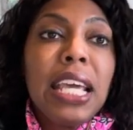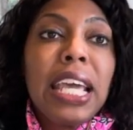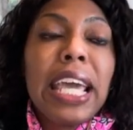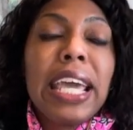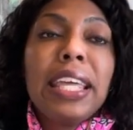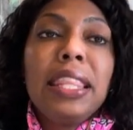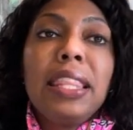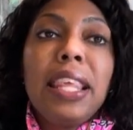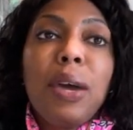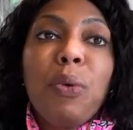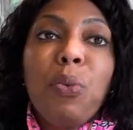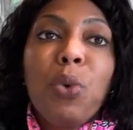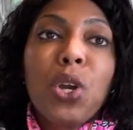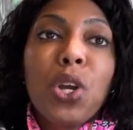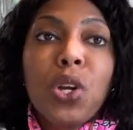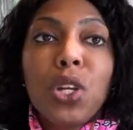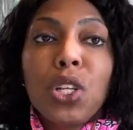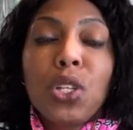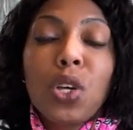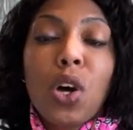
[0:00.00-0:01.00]
And then we're
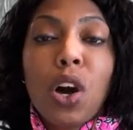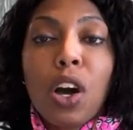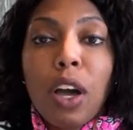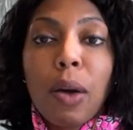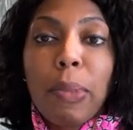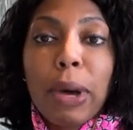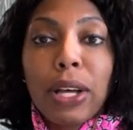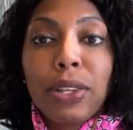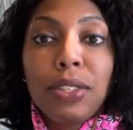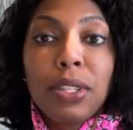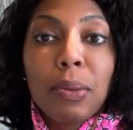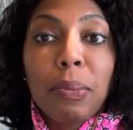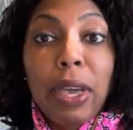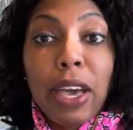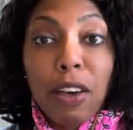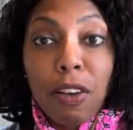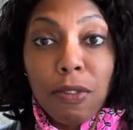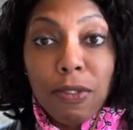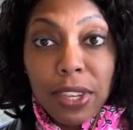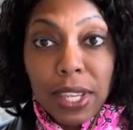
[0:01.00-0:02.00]
gonna talk about some
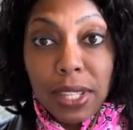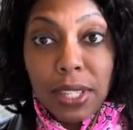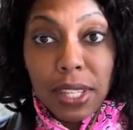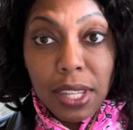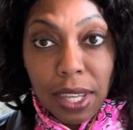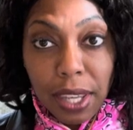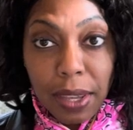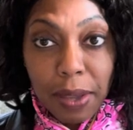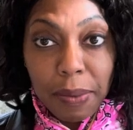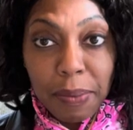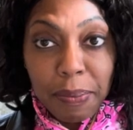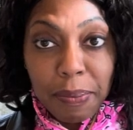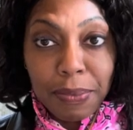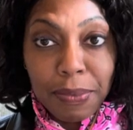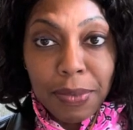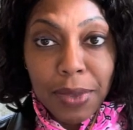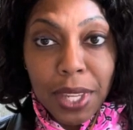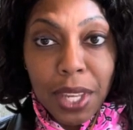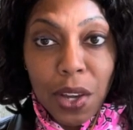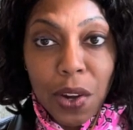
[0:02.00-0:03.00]
LVT,
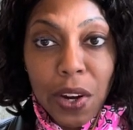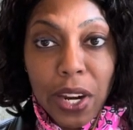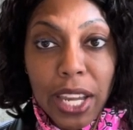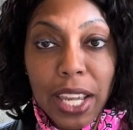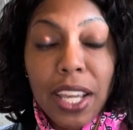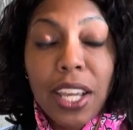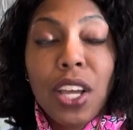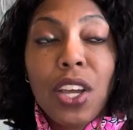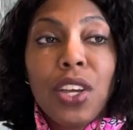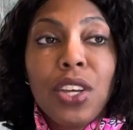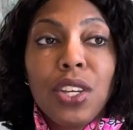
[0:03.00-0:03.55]
all right?